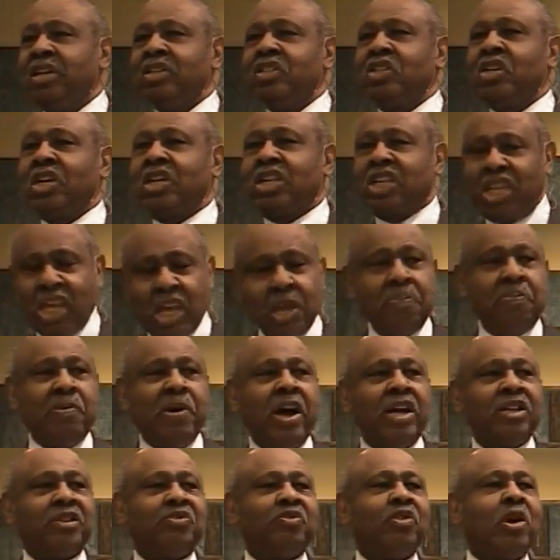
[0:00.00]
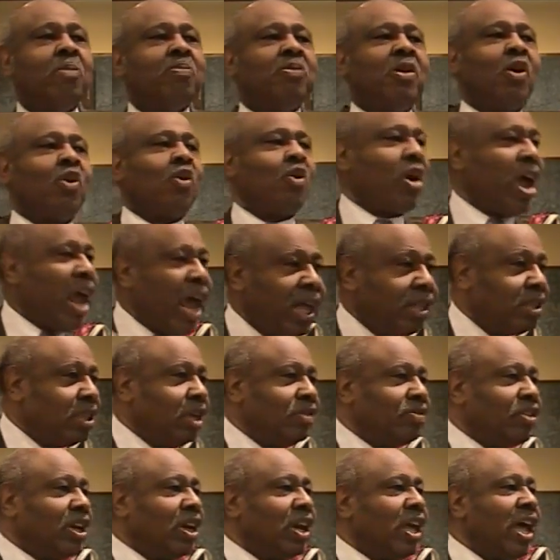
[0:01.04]
to keep us from the wrath
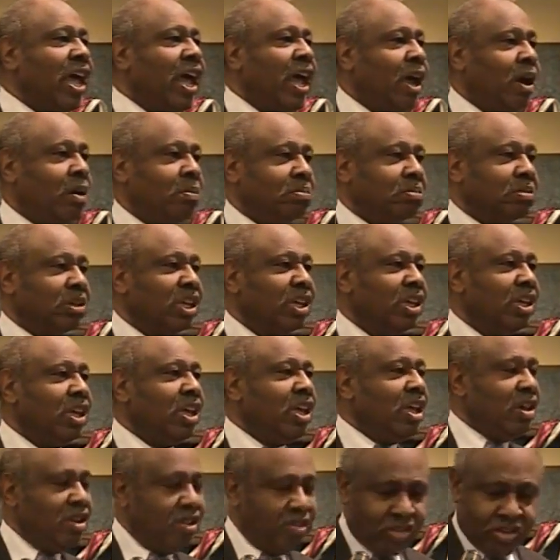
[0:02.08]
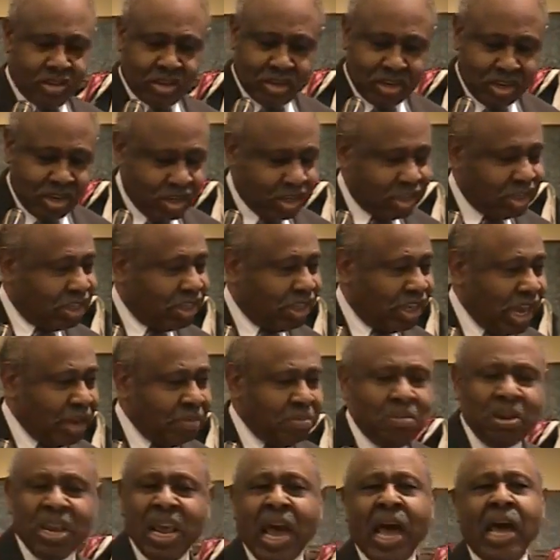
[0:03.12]
of the Lamb. Get
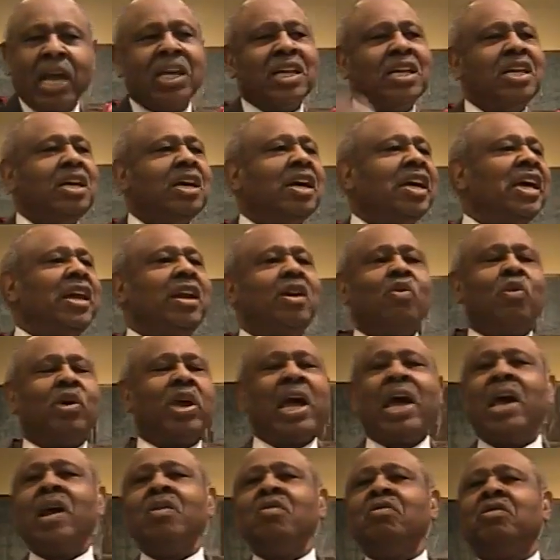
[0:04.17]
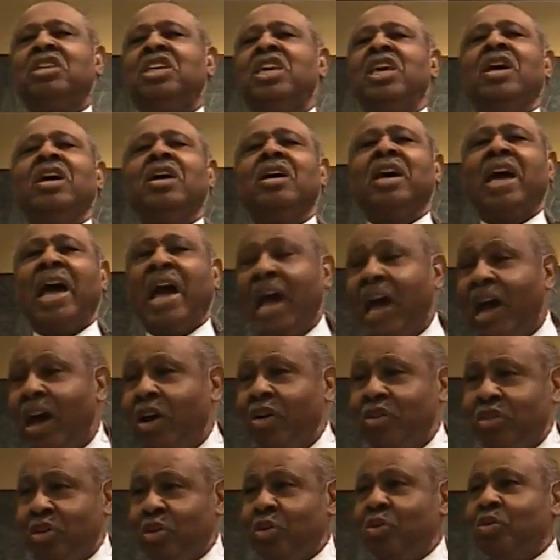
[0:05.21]
me out of here anyway. I don't care
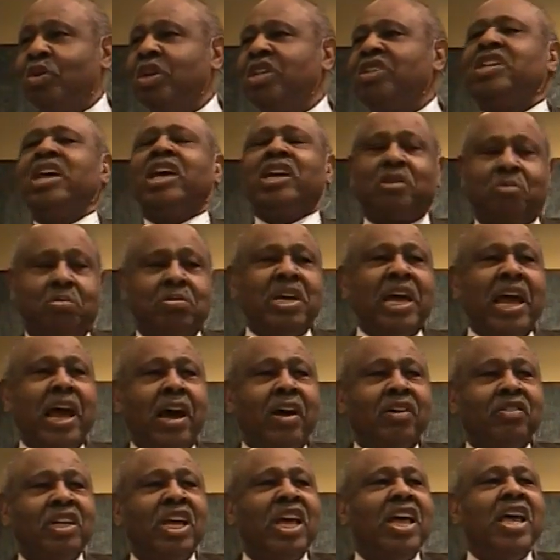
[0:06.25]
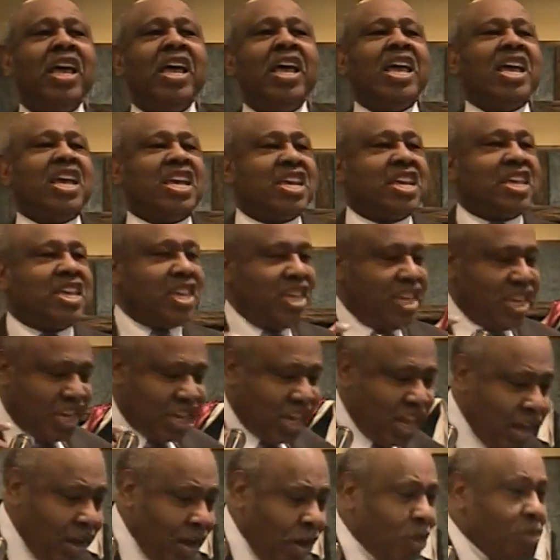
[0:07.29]
how you take me out.
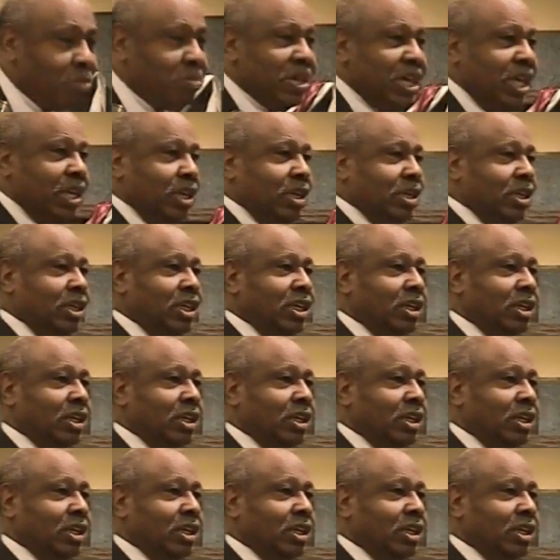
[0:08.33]
Kill me.